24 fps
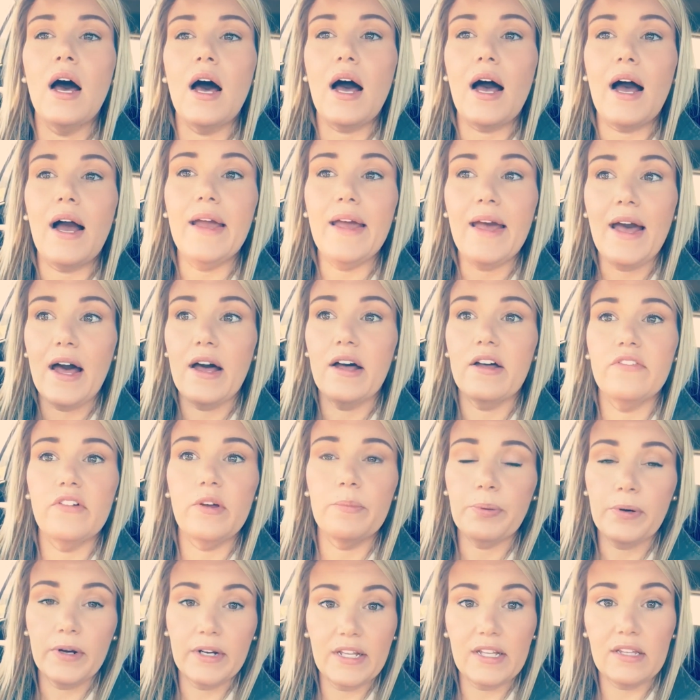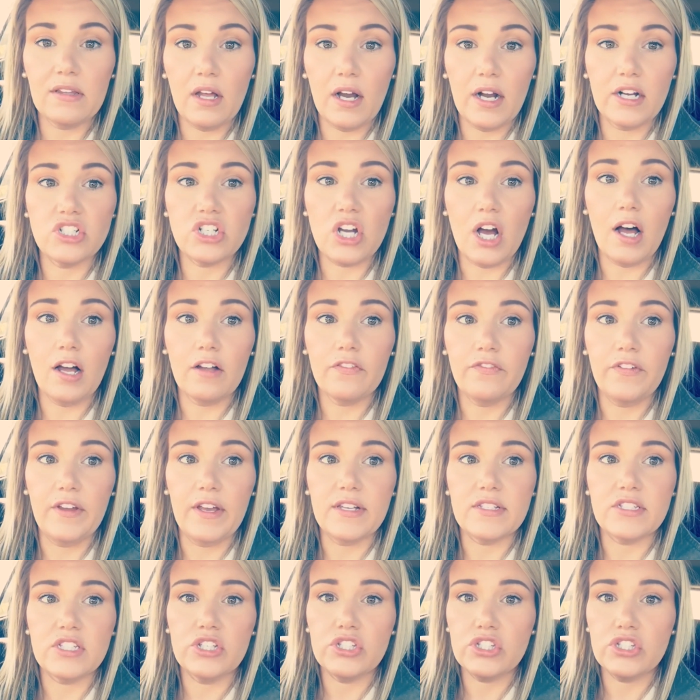I have a pretty large office.